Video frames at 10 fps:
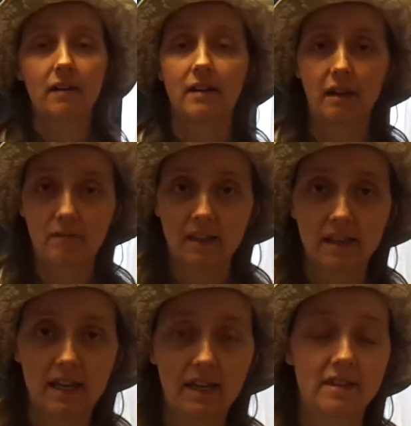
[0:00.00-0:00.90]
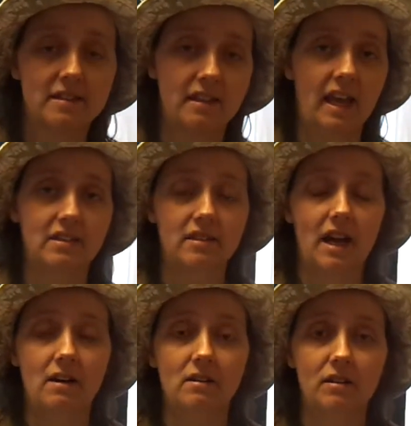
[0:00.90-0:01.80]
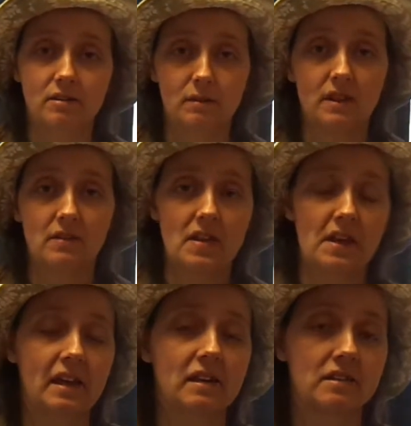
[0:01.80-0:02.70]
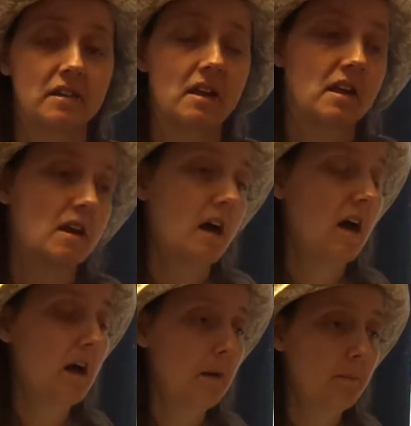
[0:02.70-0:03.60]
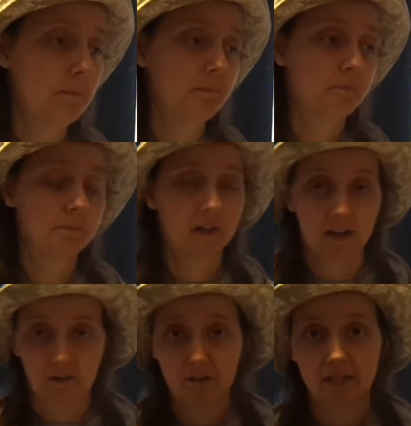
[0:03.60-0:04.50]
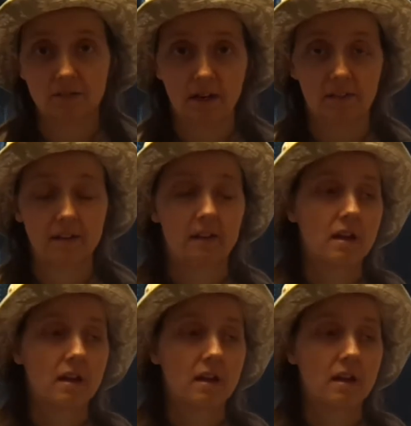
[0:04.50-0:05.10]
and I really like this castle, how it looks with everything else. And I can arrange around it.